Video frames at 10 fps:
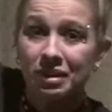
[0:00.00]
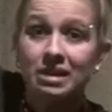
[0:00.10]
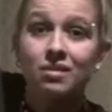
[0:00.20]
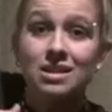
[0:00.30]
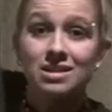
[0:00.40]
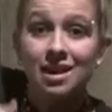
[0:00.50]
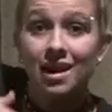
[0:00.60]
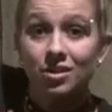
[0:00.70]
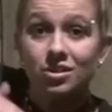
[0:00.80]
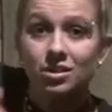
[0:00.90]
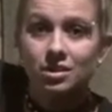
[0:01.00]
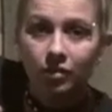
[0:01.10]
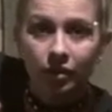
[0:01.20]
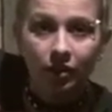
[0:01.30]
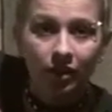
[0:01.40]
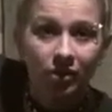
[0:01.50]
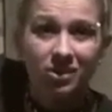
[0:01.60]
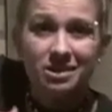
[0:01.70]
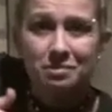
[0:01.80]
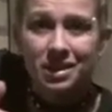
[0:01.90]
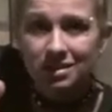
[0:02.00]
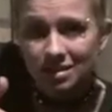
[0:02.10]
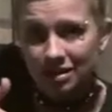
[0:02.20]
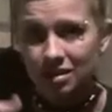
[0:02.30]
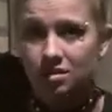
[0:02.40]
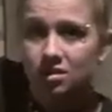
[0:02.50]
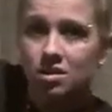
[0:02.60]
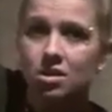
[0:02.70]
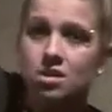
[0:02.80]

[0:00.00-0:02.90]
find out he's actually a serial killer. He admits to this.